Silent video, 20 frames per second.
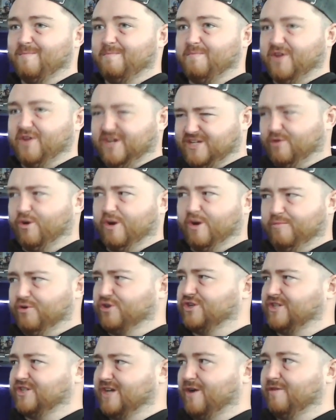But you're still going to
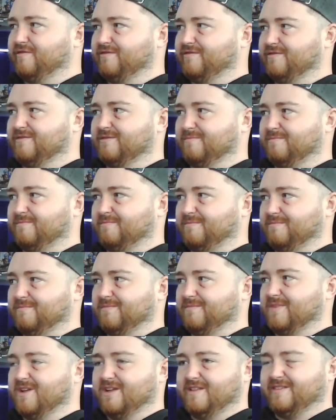push yourself.
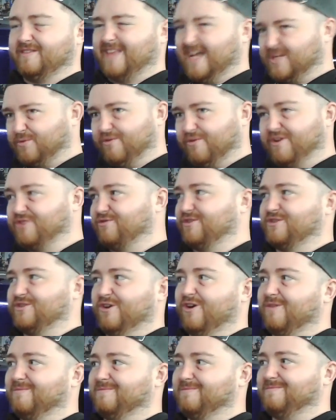That's where injuries
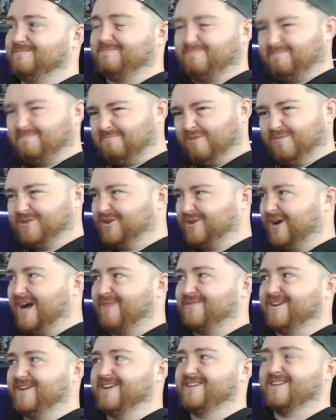probably start
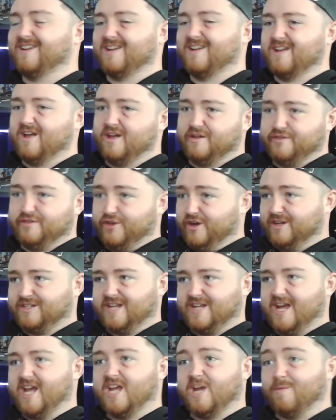happening.
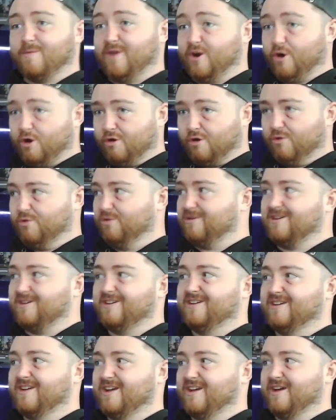Thursday, you mean a hole.
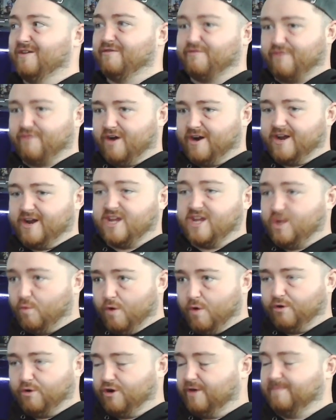Friday, you
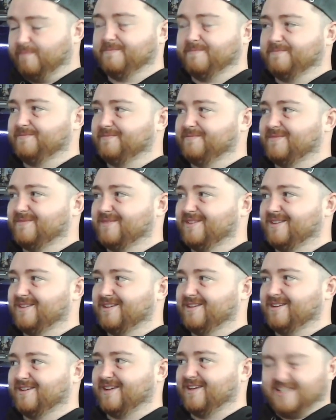won't come.
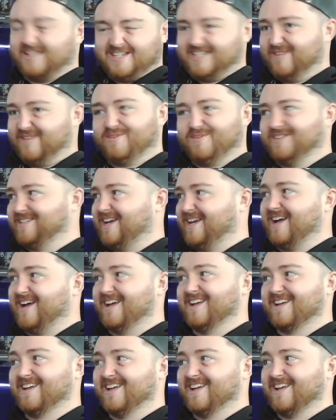It's as simple as that.
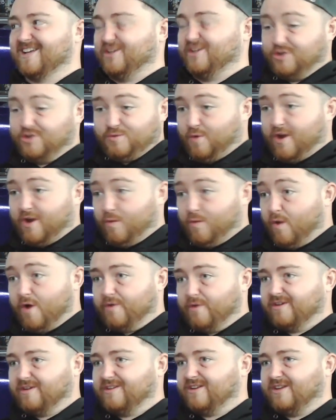You
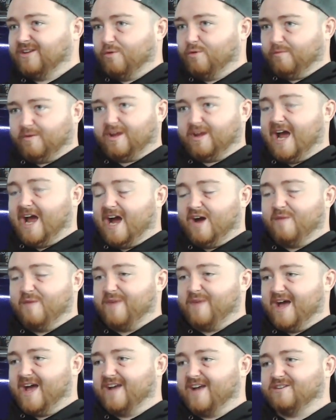won't. You'll get out of
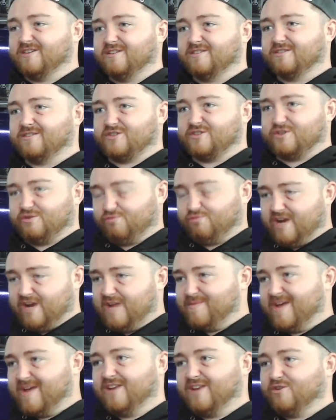bed
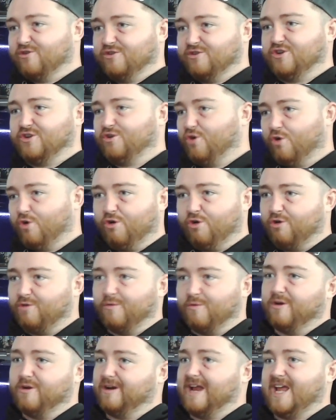screaming because your core
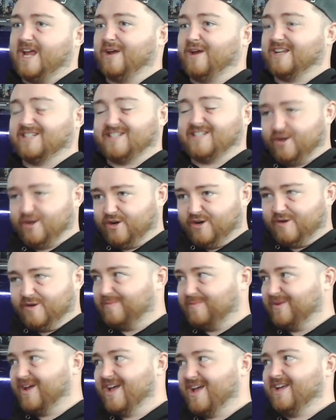won't let you get sit
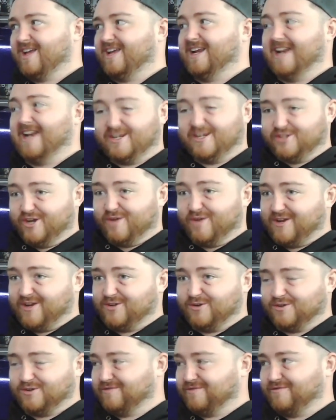up. Your legs hurt when you
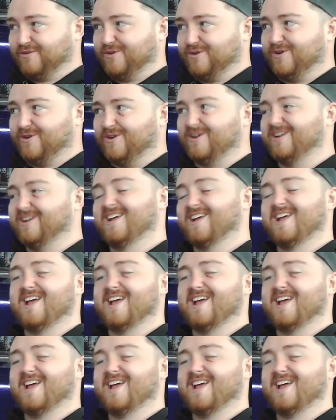touch the floor,